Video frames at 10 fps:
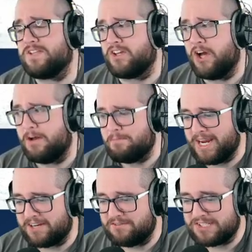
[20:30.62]
the
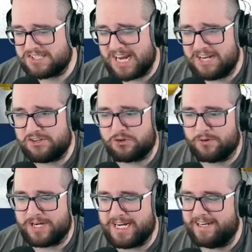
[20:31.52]
cutback of a
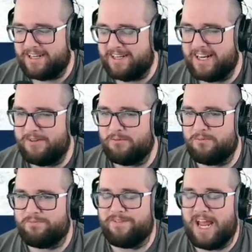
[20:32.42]
century, and I
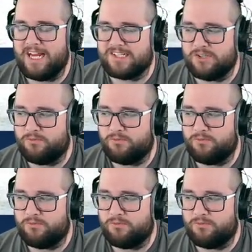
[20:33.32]
accidentally